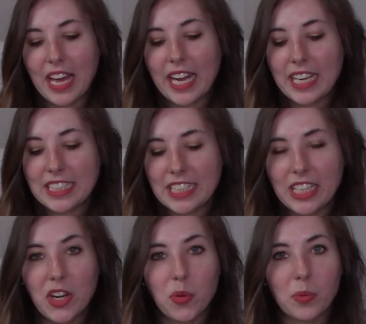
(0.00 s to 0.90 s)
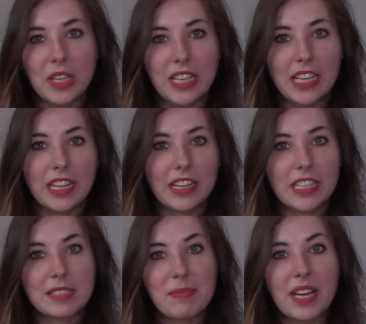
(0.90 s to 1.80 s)
that I did read
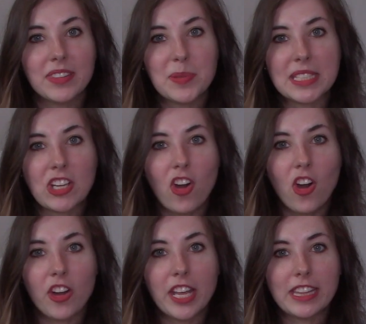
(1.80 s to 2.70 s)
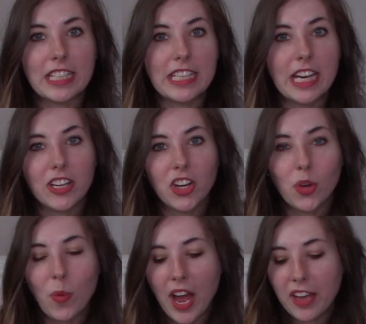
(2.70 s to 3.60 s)
this month was called The
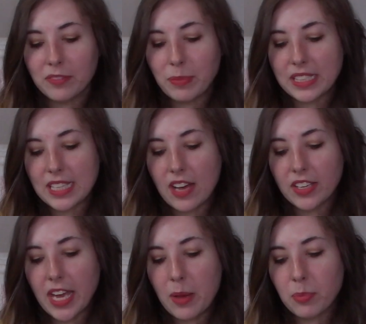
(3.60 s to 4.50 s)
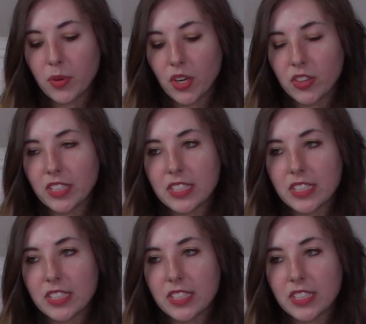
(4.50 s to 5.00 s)
Younger Wife by Sally Hepworth.